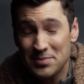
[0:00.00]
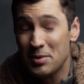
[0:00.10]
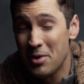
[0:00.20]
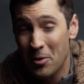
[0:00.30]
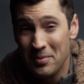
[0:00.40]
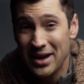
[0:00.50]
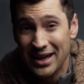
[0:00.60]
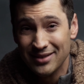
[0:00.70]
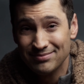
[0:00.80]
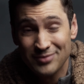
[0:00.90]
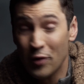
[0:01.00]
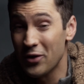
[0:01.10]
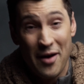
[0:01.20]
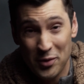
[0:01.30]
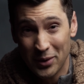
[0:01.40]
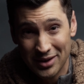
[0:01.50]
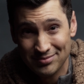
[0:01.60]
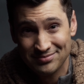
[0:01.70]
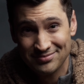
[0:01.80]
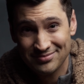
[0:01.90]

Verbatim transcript: to promote me over everyone